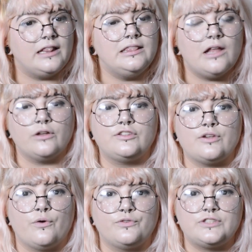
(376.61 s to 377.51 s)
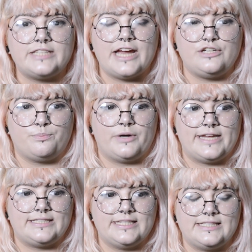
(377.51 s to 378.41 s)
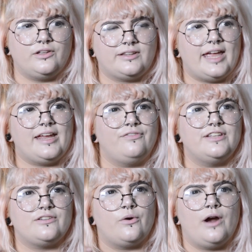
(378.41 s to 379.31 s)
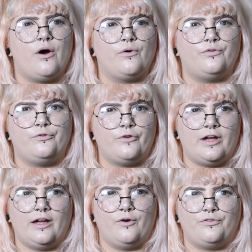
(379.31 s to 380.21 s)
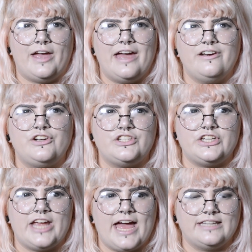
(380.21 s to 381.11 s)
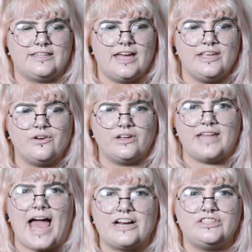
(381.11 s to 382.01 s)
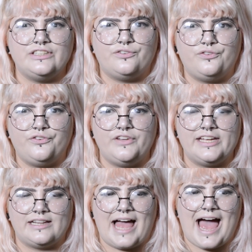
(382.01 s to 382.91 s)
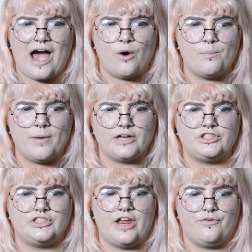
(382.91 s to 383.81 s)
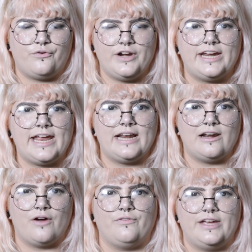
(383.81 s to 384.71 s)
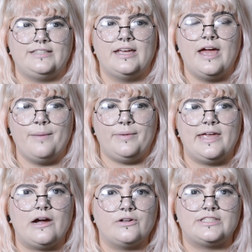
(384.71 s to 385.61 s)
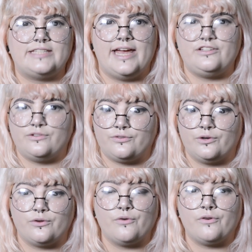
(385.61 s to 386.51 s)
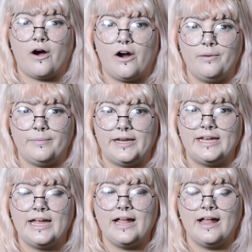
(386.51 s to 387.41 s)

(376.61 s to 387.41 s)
Lots of stage presence. They give this aura of energy, and you can actually feel how much they freaking love it being on stage in front of ARMY.